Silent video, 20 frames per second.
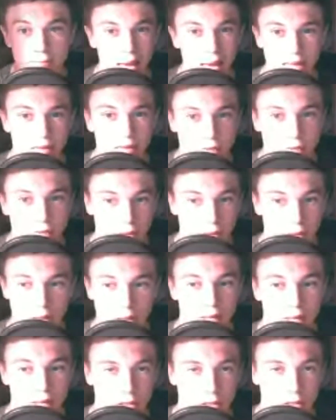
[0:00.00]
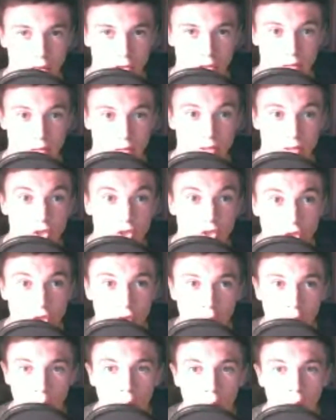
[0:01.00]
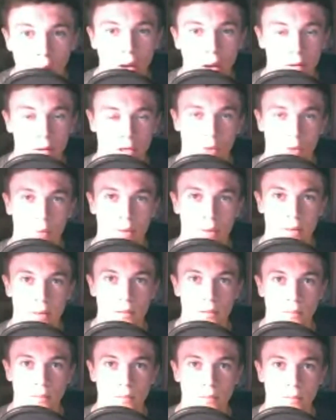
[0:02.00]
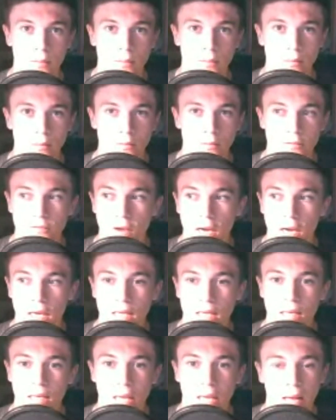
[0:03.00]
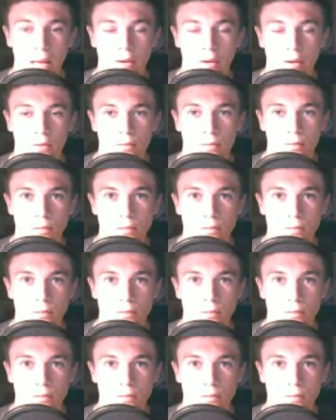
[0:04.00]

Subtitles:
End of discussion. Stop arguing. Fucking hell.